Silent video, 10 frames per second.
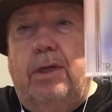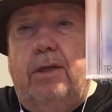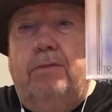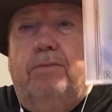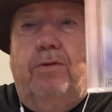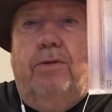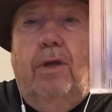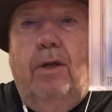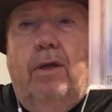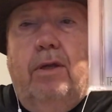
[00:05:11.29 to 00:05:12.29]
Uh, both
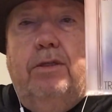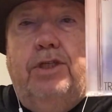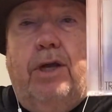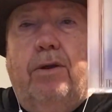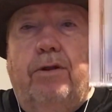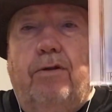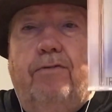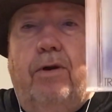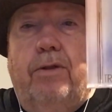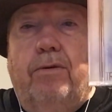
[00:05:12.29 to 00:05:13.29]
share their
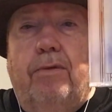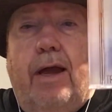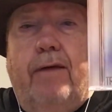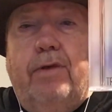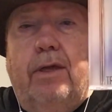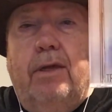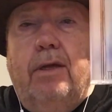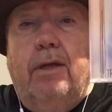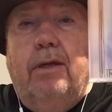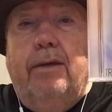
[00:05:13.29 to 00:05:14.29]
father Ravi
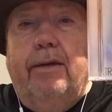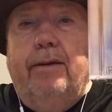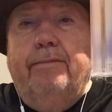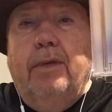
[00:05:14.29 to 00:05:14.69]
and. Uh,